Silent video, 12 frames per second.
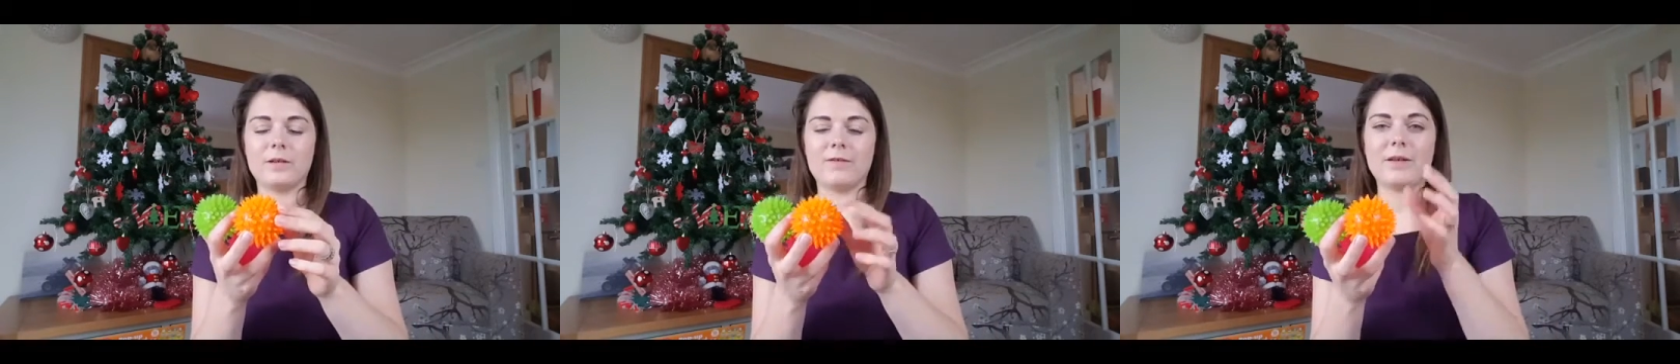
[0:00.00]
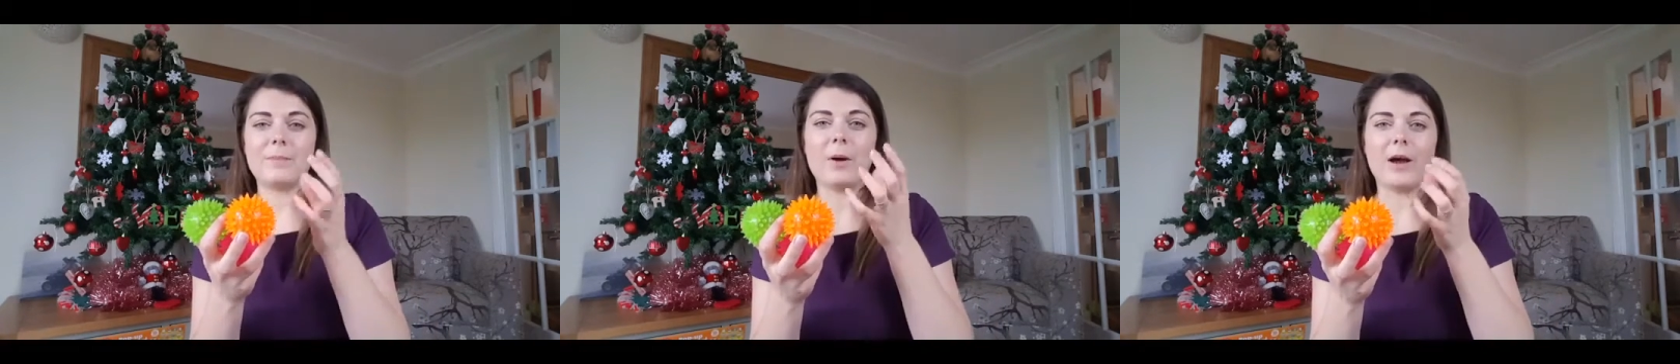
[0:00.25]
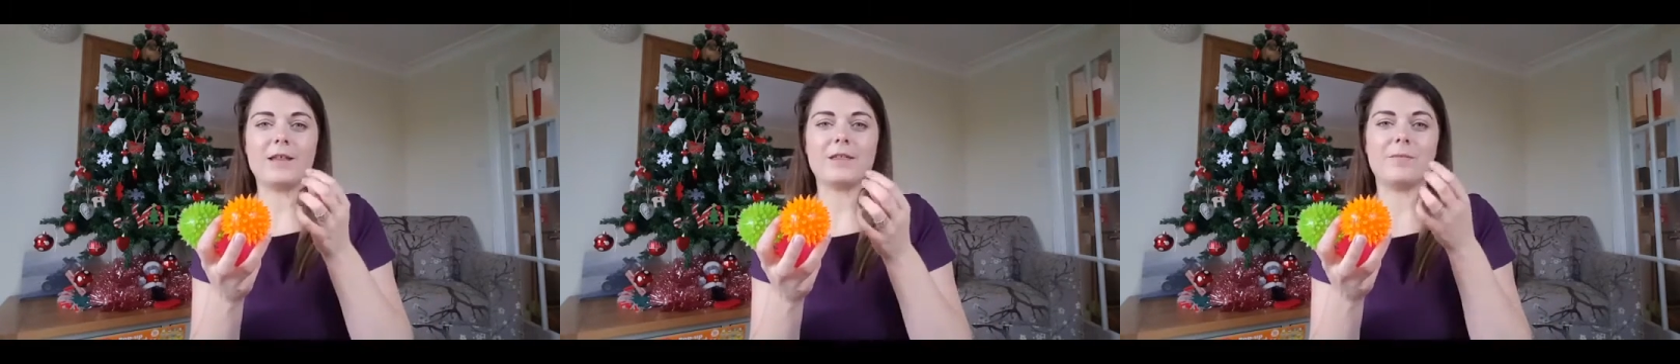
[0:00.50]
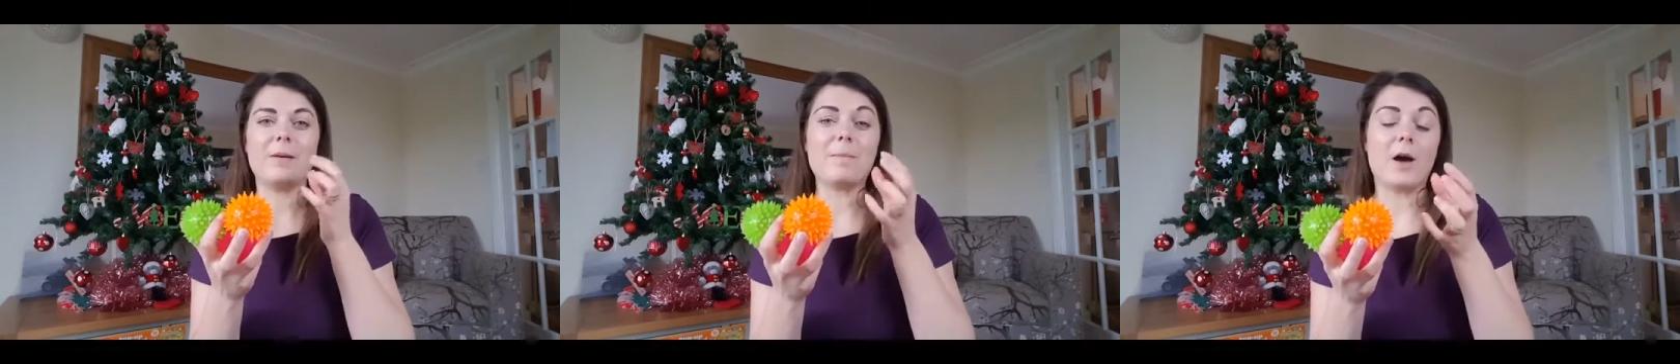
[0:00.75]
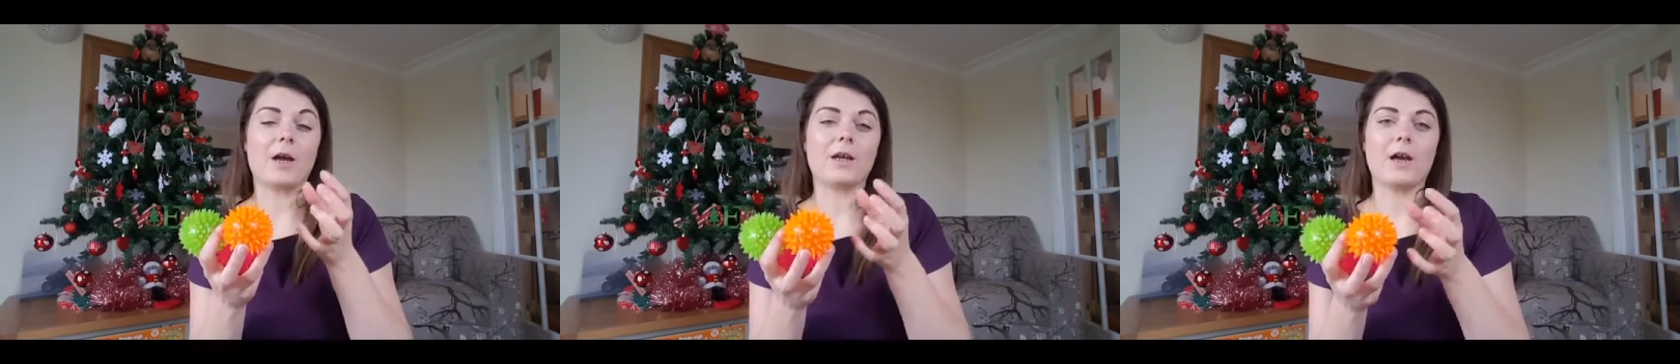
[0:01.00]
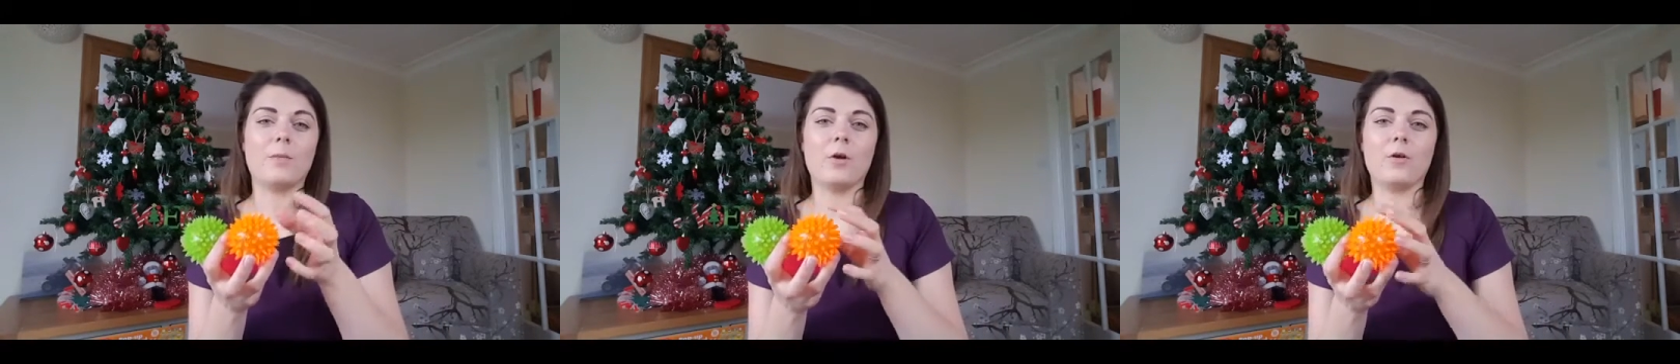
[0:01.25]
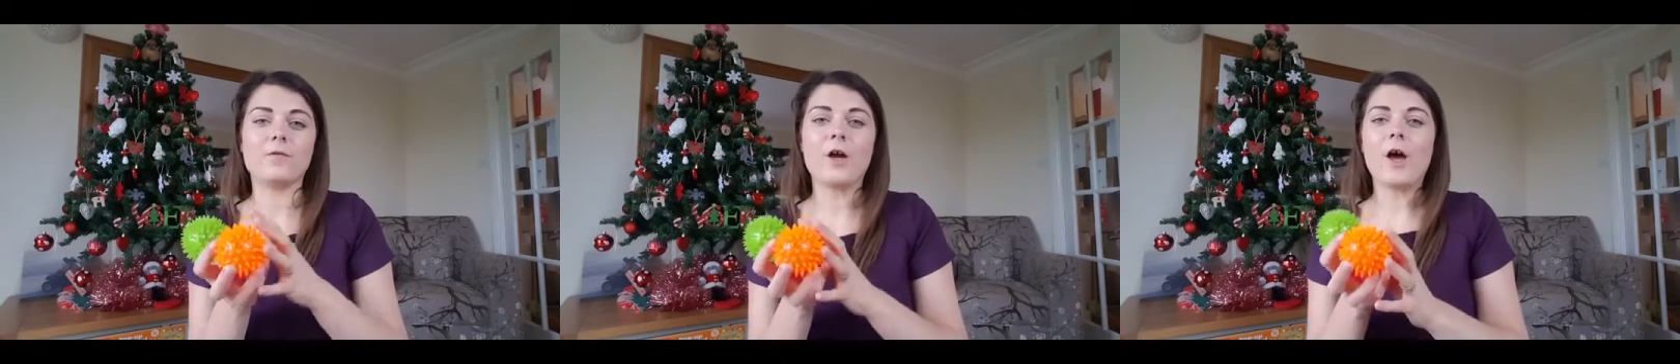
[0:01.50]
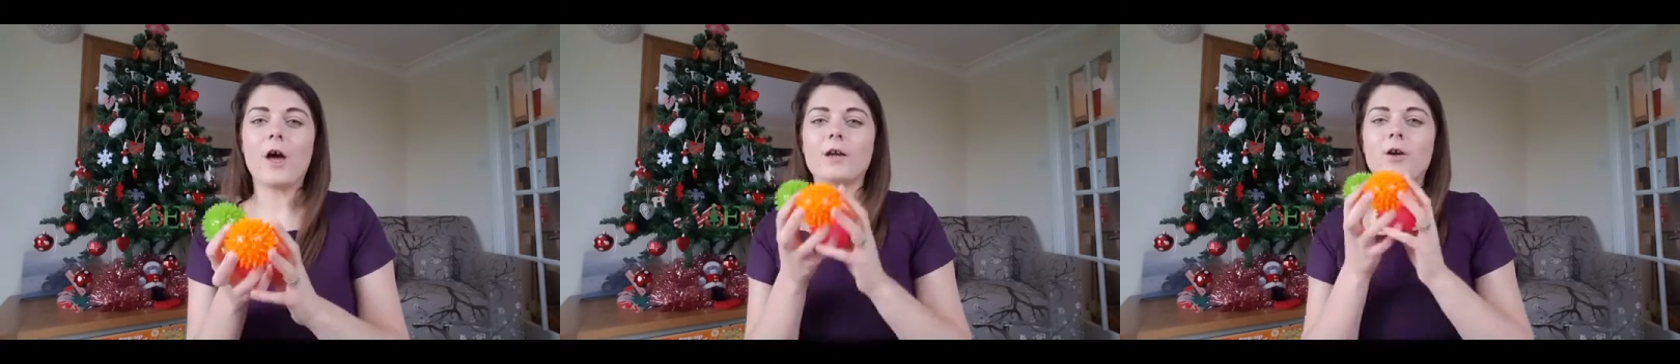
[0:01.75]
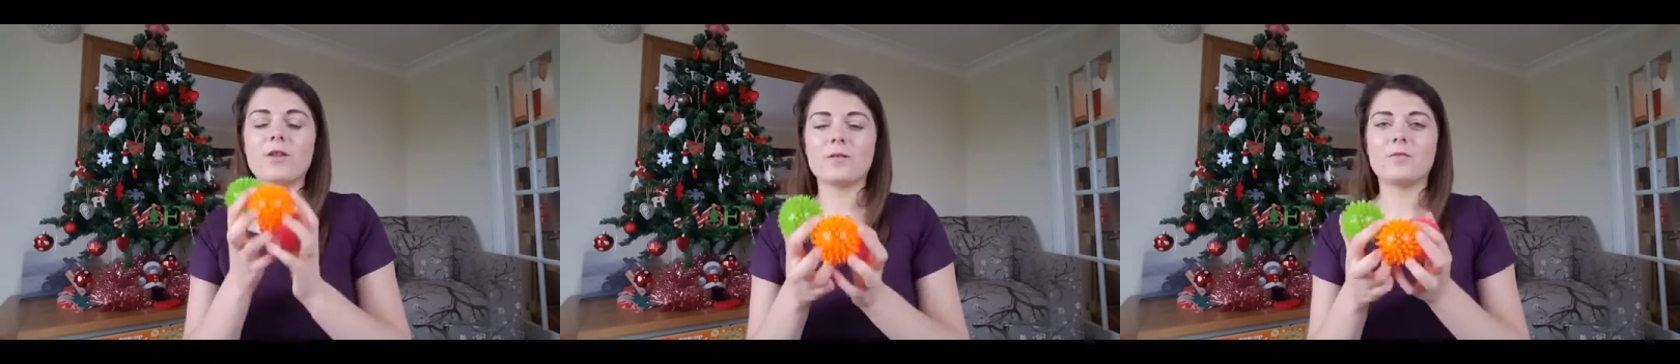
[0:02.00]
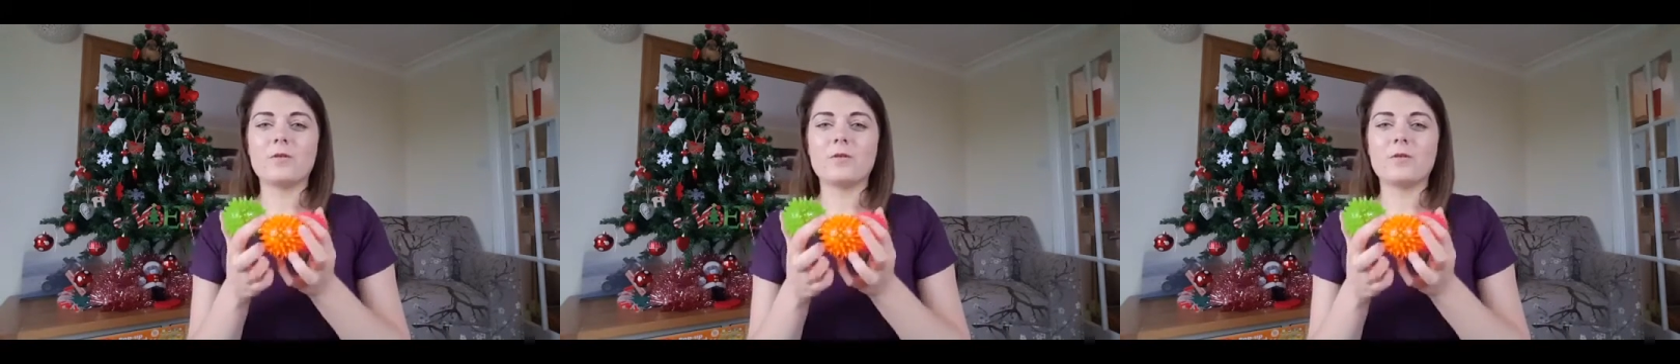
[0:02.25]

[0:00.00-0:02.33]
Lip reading: If they bite them, it might come off. I got them